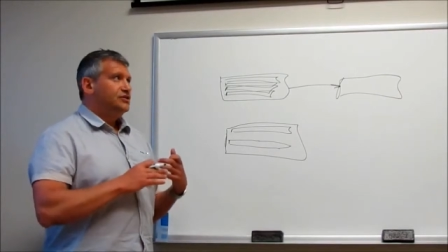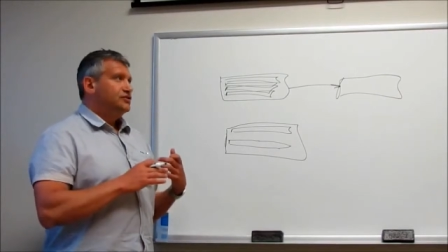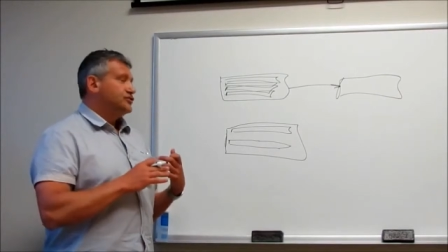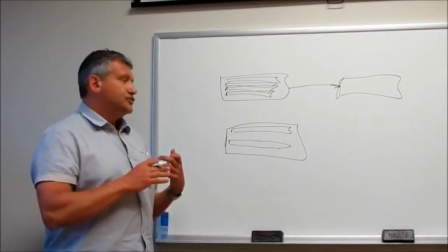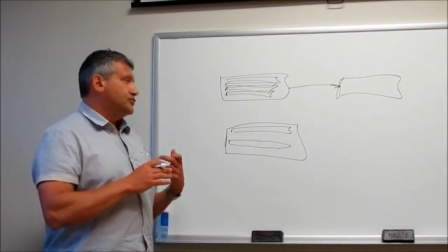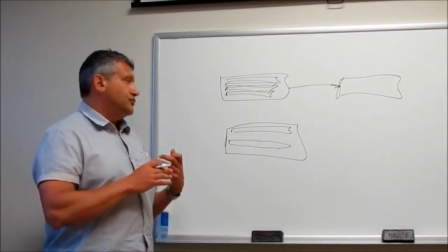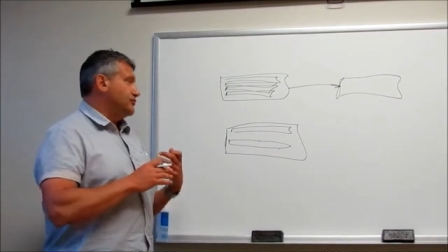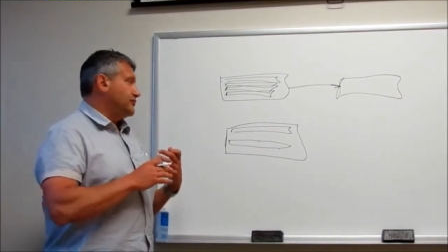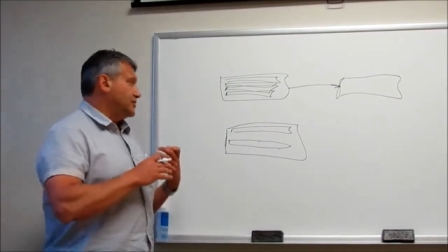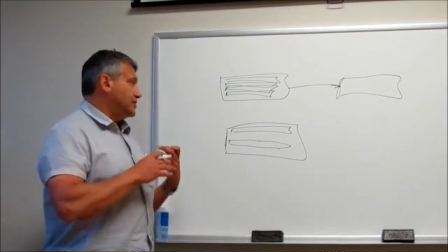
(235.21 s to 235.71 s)

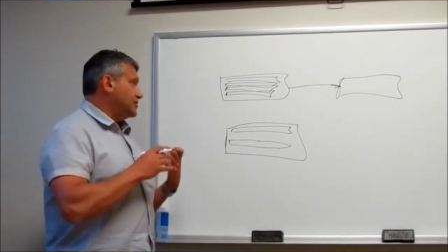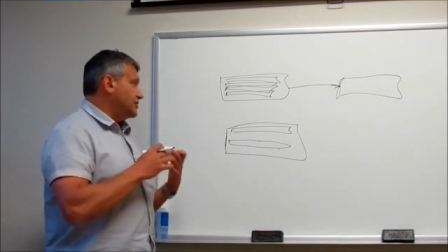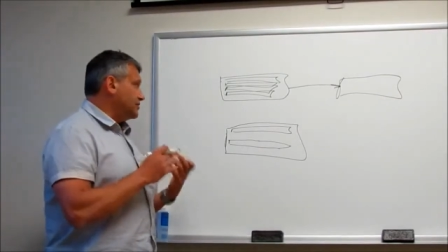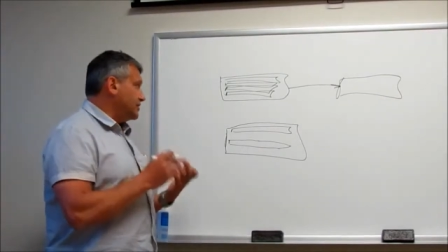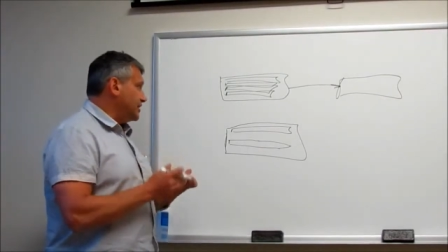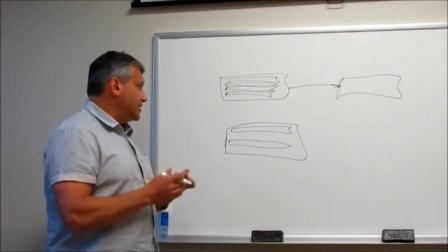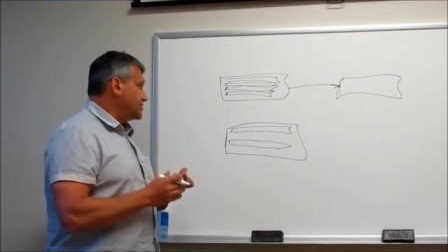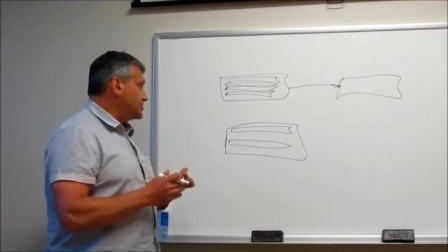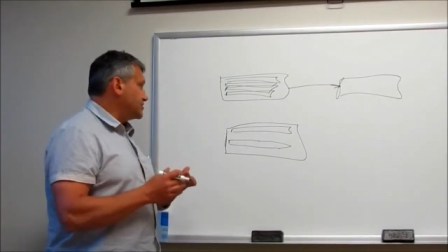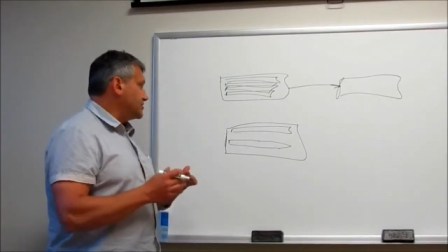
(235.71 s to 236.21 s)
So the
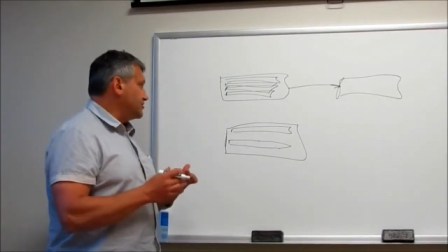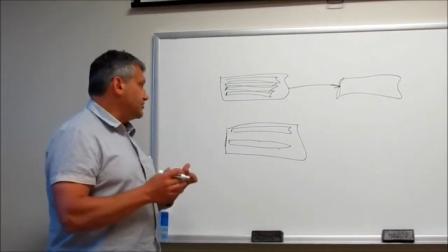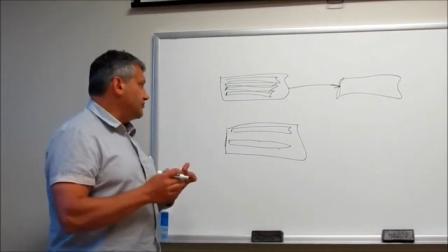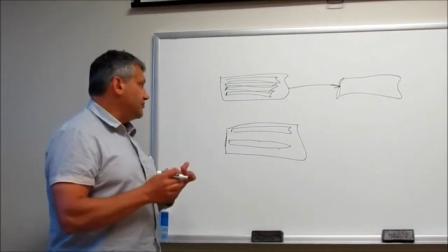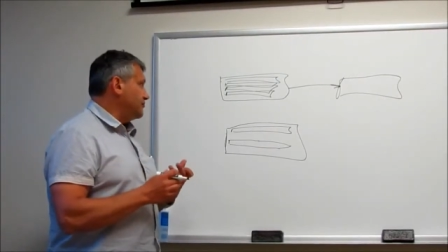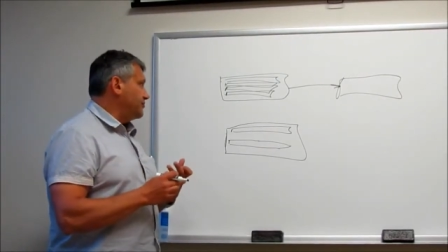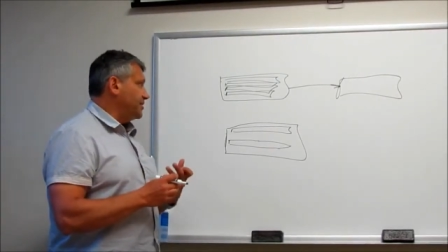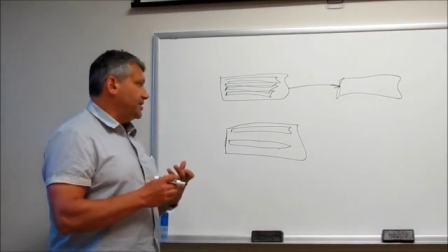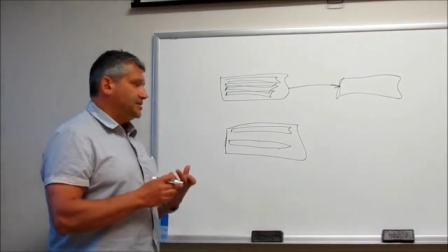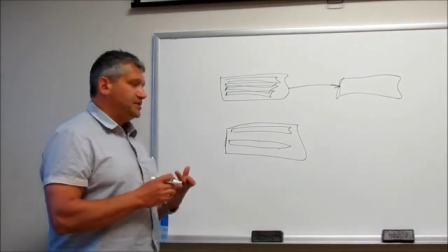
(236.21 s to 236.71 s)
collection
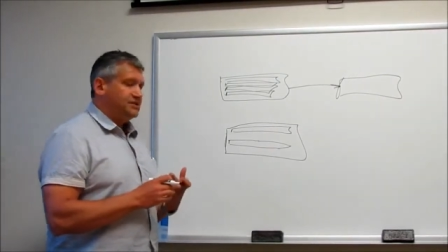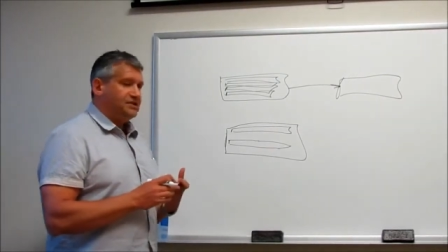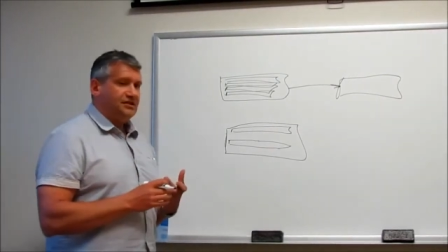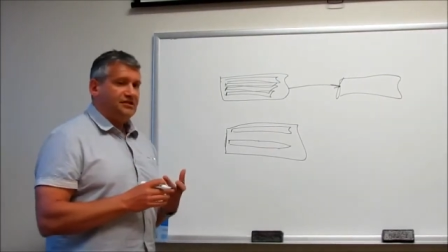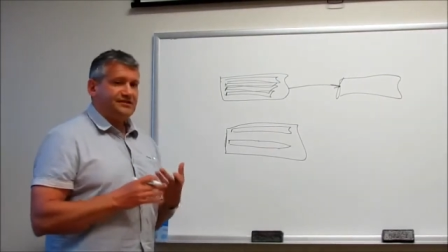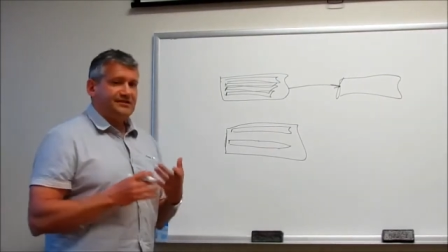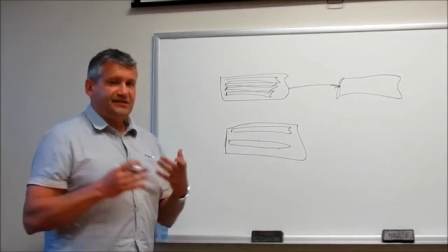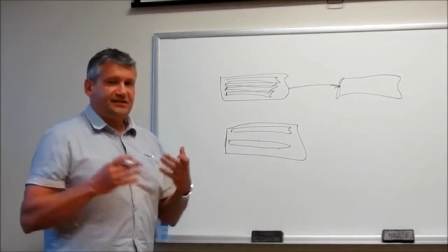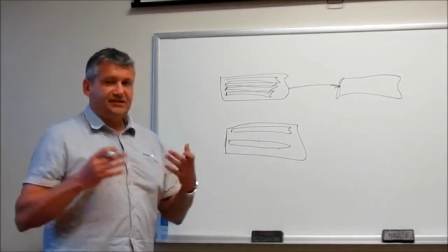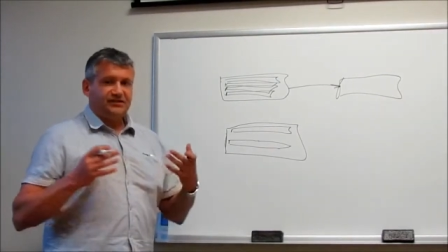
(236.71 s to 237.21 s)
of
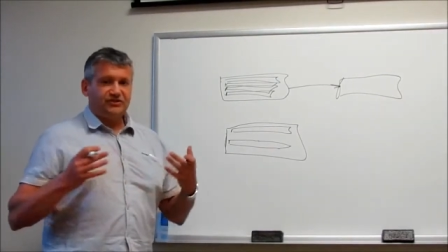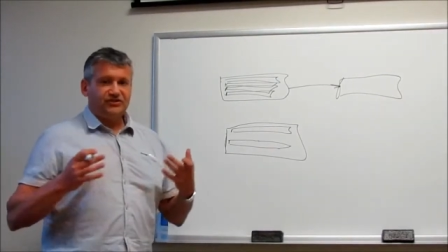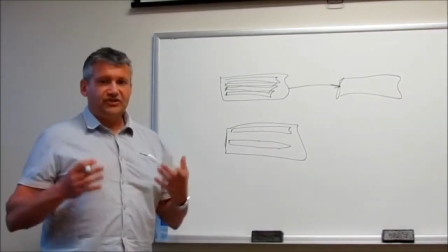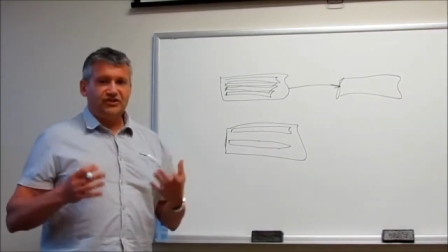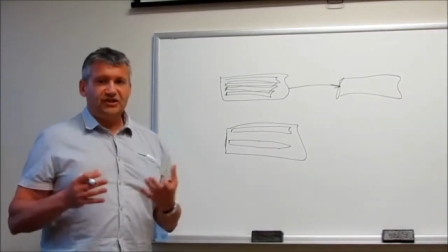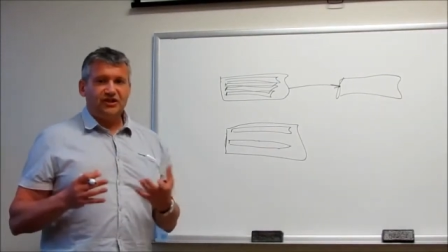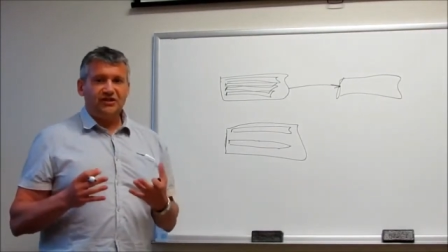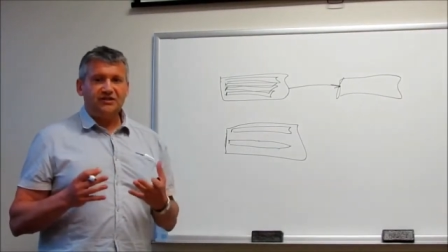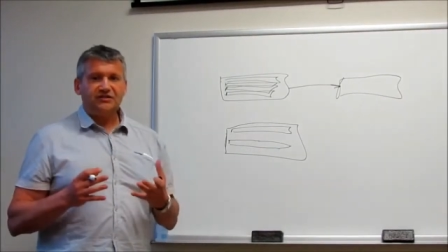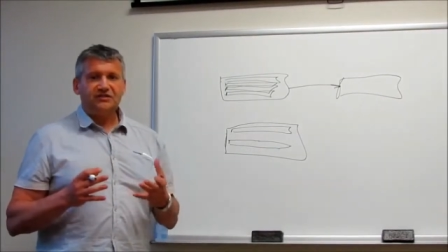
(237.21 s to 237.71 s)
pencils is
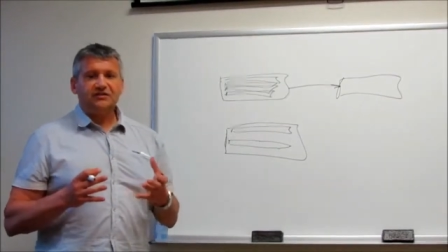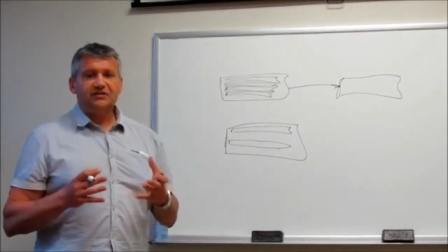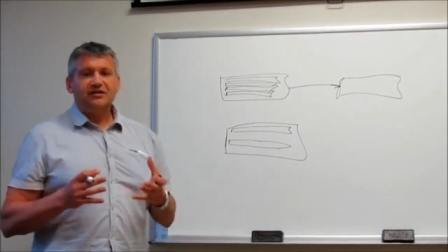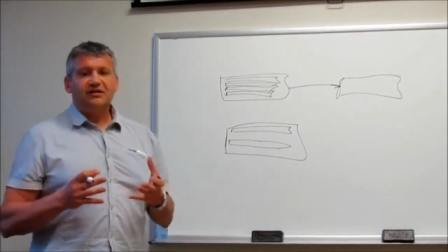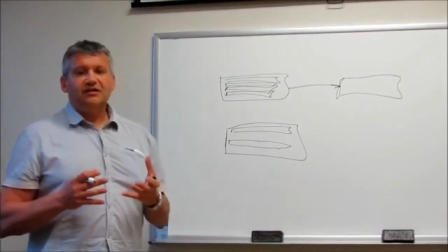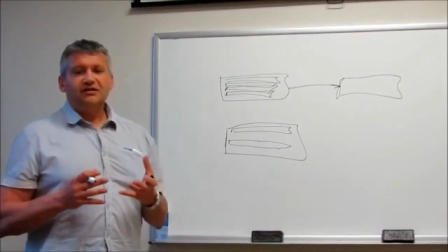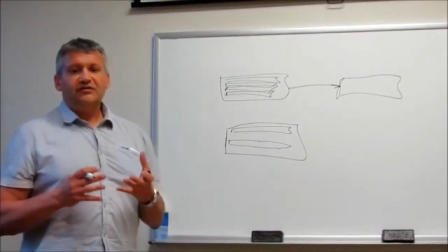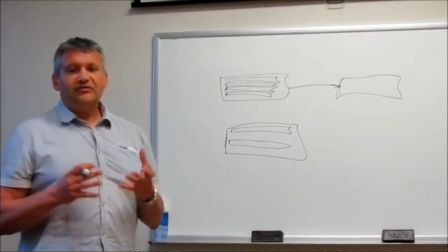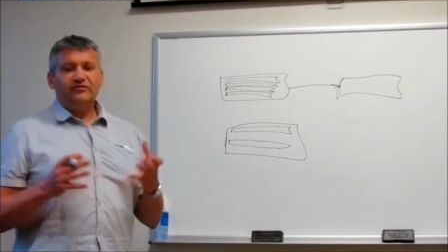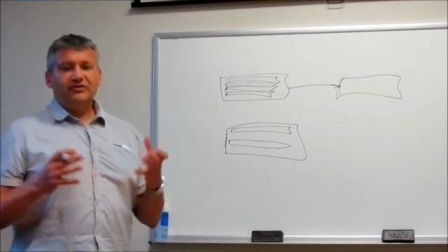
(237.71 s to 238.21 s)
just
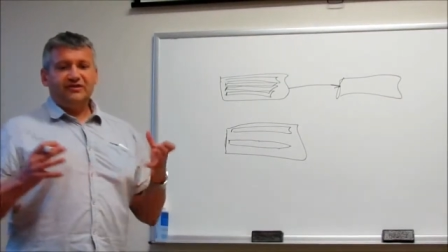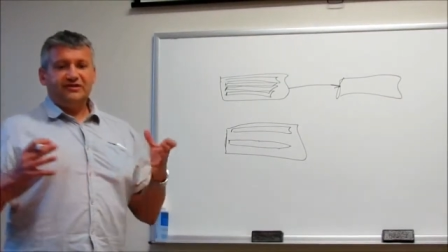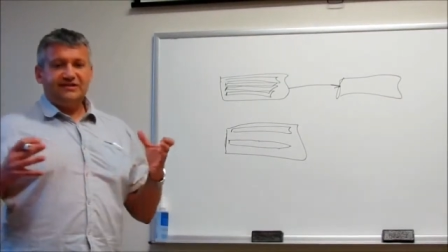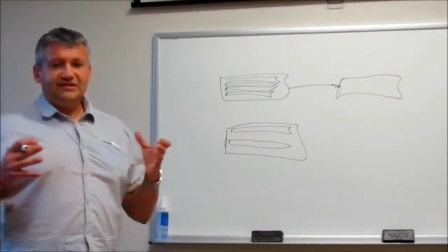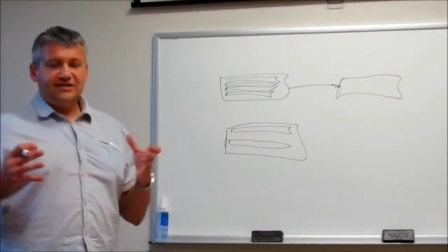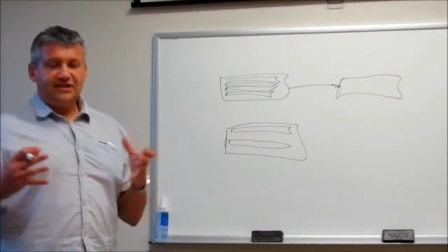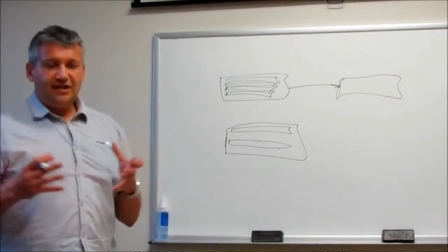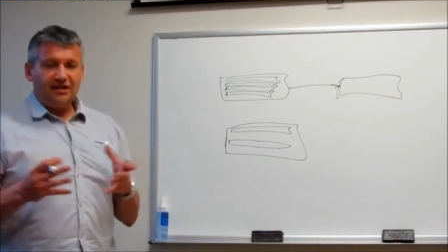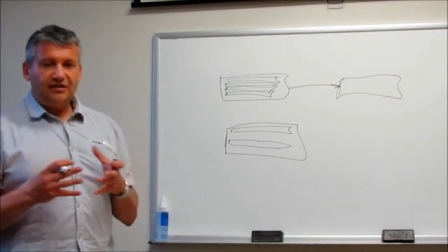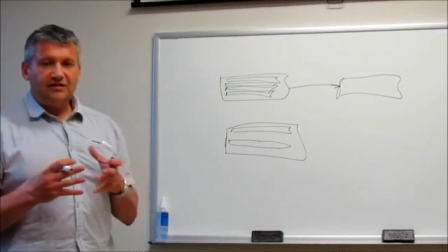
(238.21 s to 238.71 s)
the
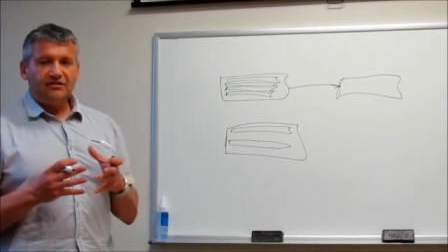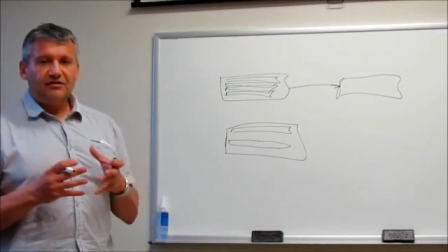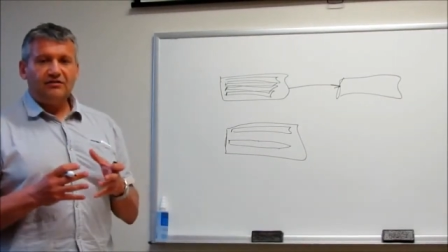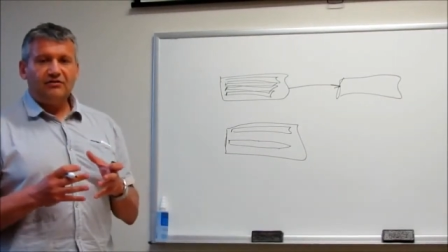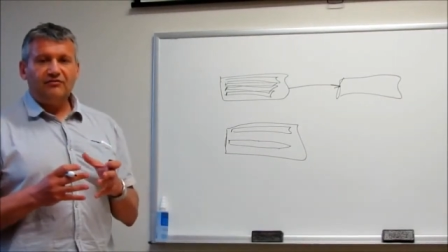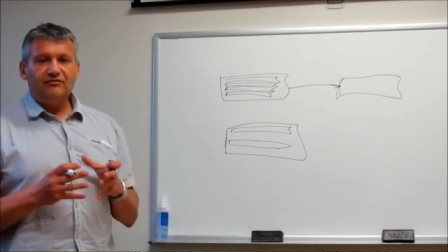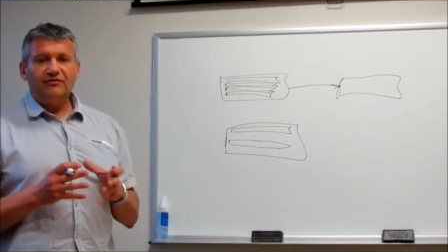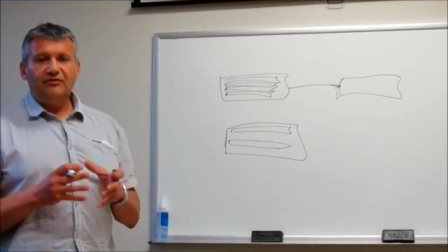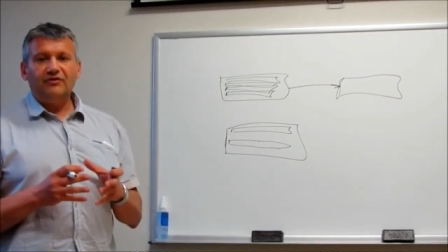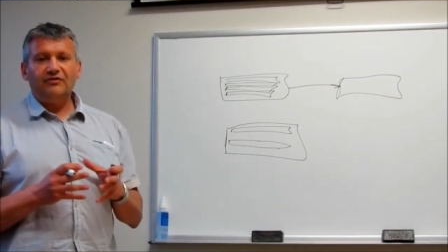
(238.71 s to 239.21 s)
set
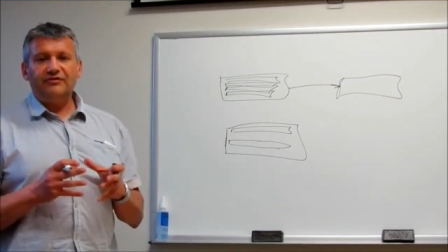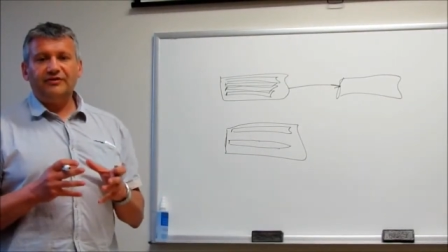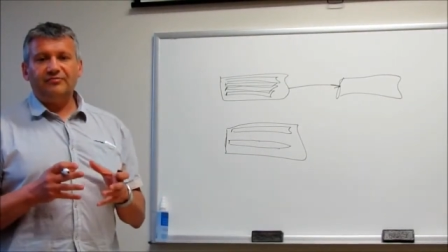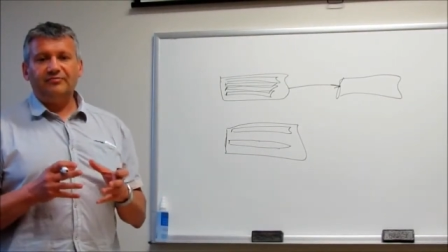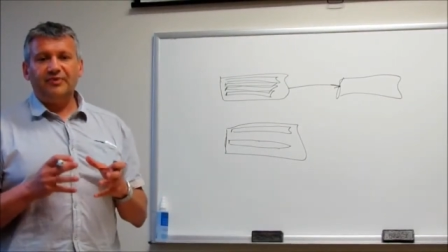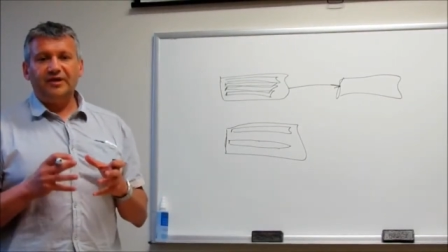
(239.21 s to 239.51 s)
of all the